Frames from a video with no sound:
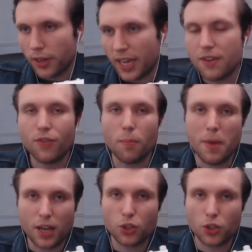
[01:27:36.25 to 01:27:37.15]

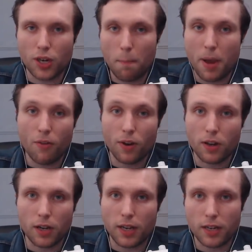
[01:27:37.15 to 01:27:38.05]
information
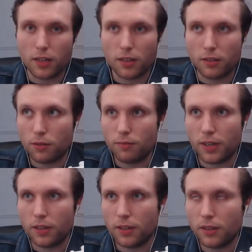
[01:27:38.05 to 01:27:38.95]
empirically into
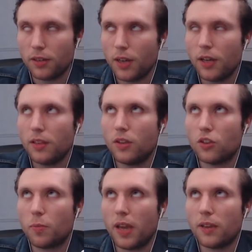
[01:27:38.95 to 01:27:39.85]
the
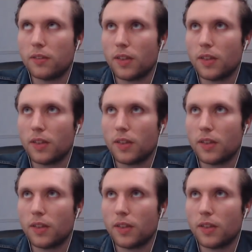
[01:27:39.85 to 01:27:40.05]
space.